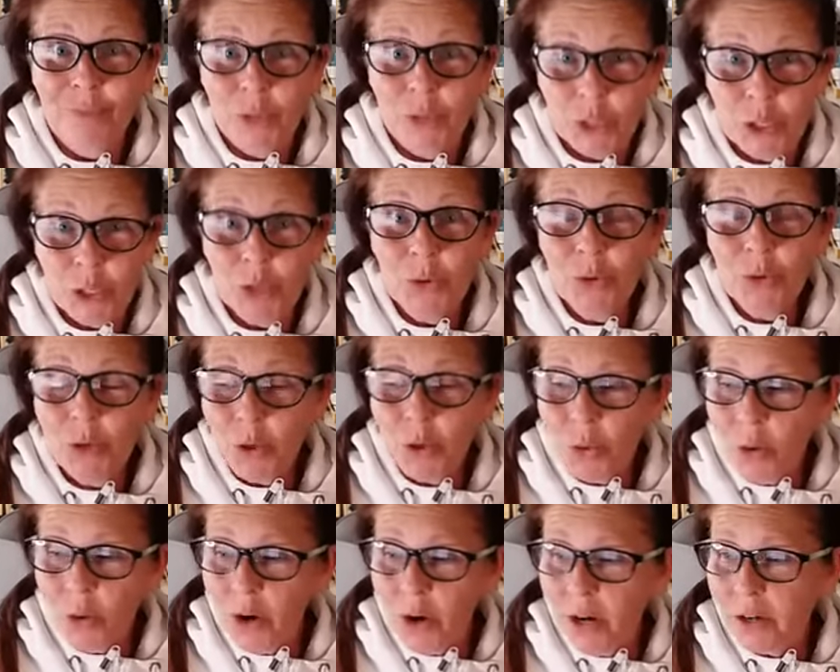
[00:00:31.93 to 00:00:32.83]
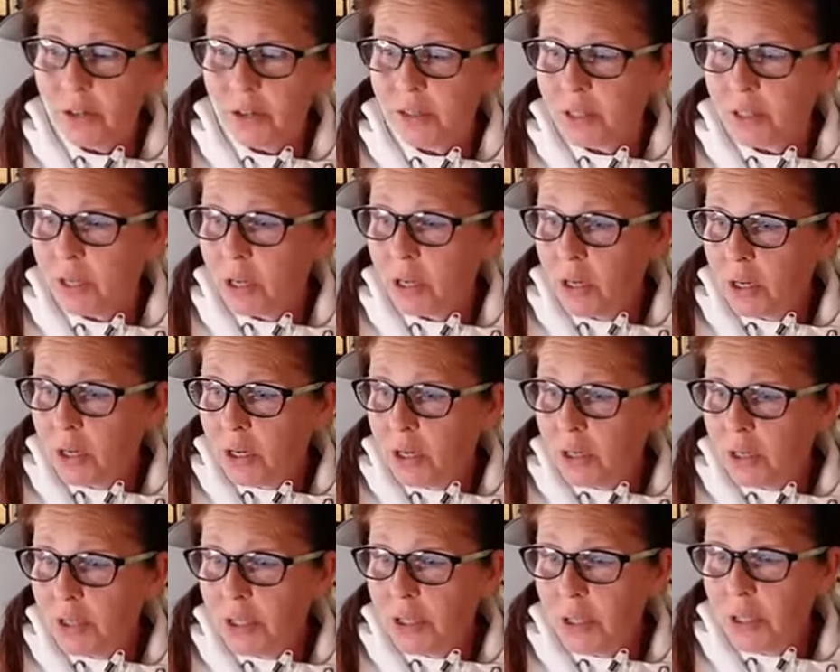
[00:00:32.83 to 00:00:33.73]
do yours
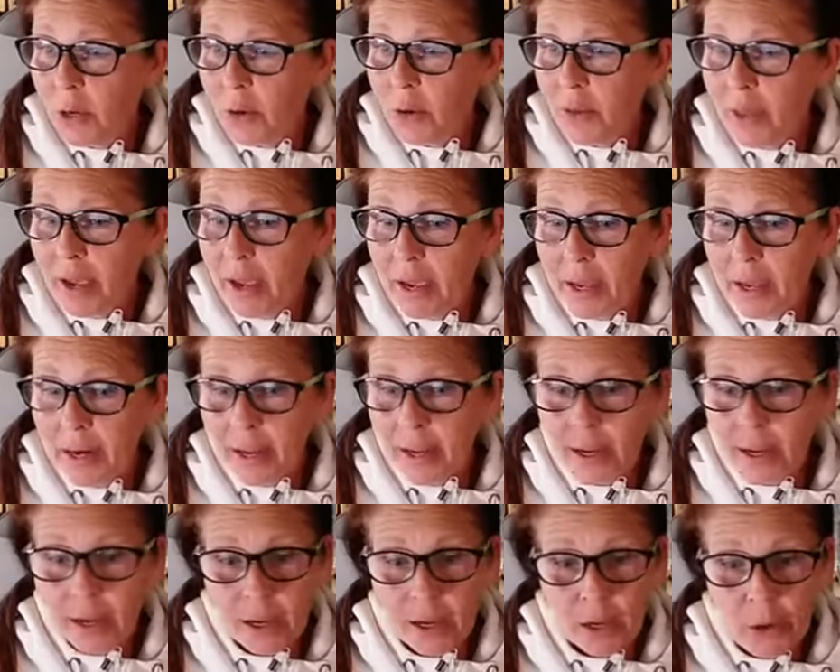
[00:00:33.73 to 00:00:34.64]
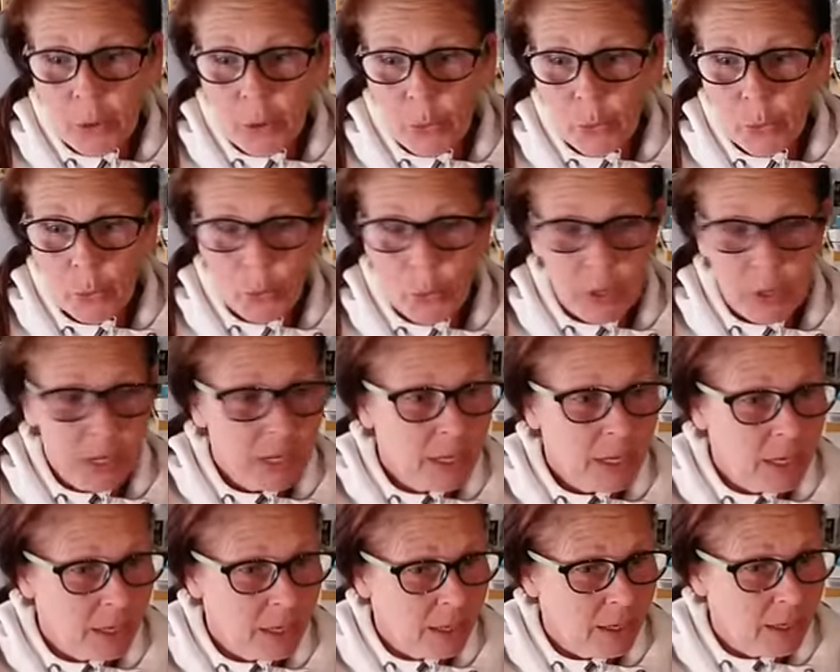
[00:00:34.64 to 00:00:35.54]
so that uh, we
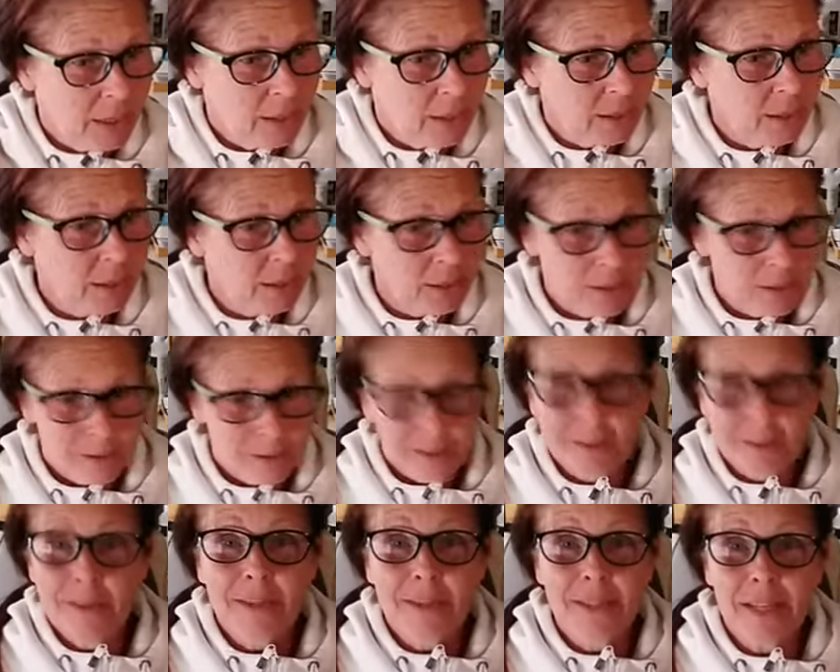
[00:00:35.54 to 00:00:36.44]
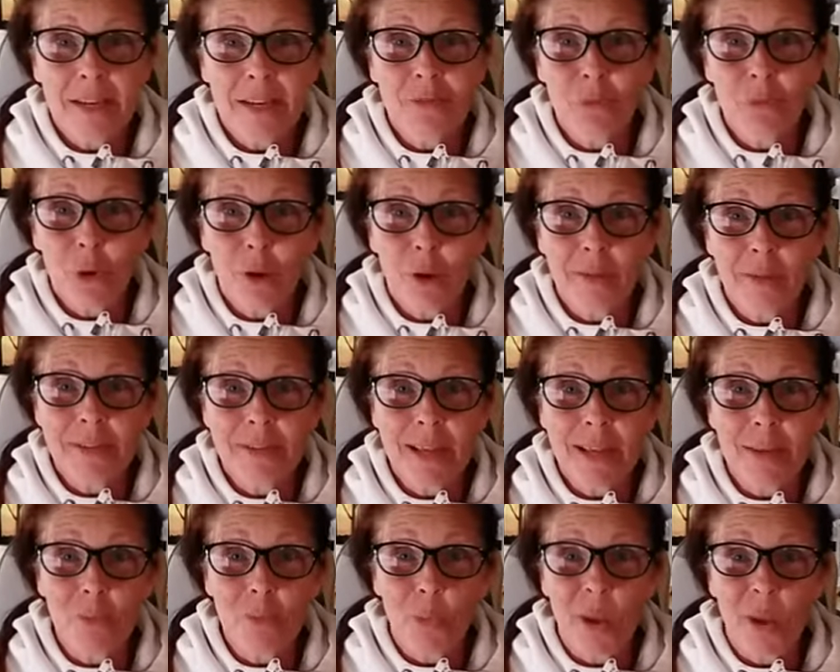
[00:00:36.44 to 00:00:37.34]
can see if we're on the
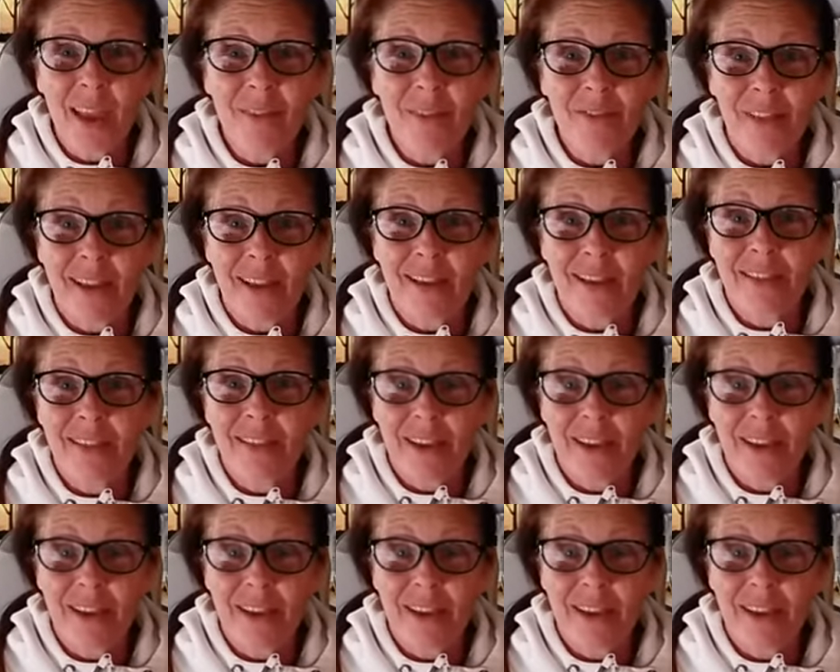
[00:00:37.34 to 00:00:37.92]
same wavelength